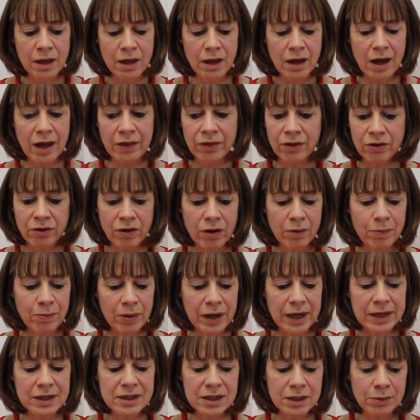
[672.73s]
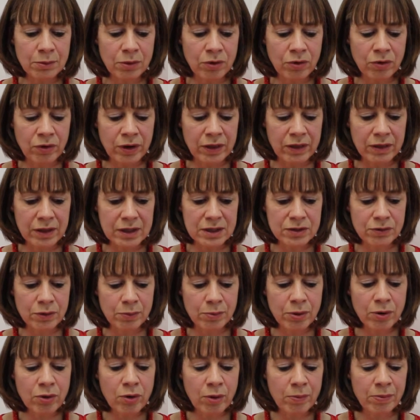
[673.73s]
and there are plenty more in this
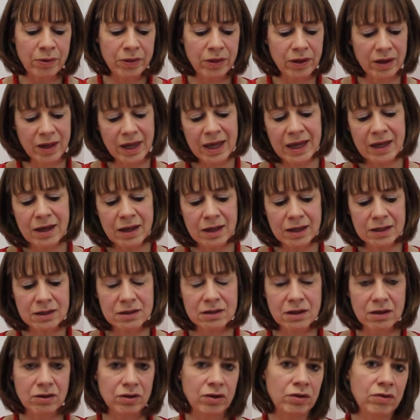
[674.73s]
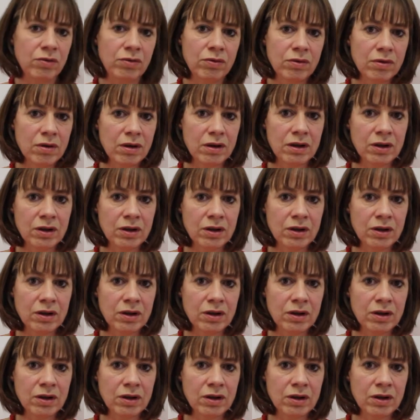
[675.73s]
report, but the key is that you